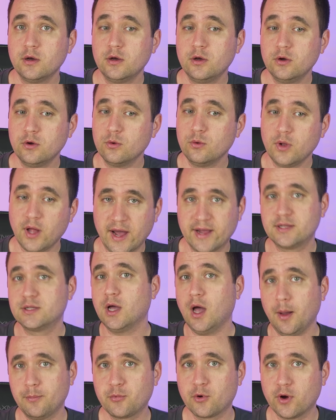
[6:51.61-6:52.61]
who liked to
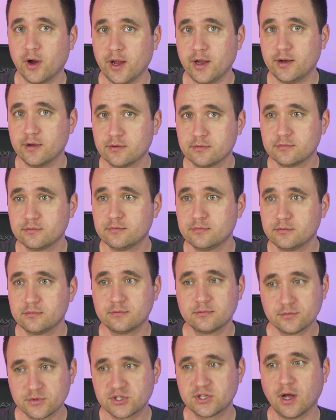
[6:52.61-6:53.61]
upgrade
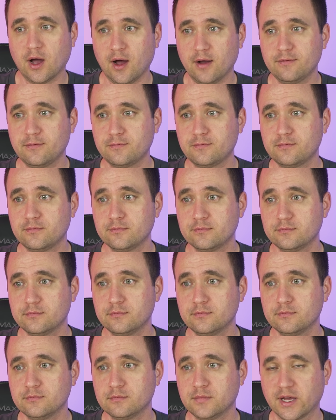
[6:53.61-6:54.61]
stuff
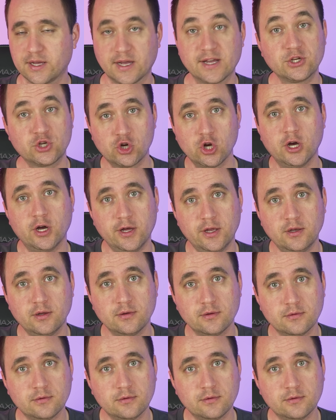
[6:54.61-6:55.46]
like I should,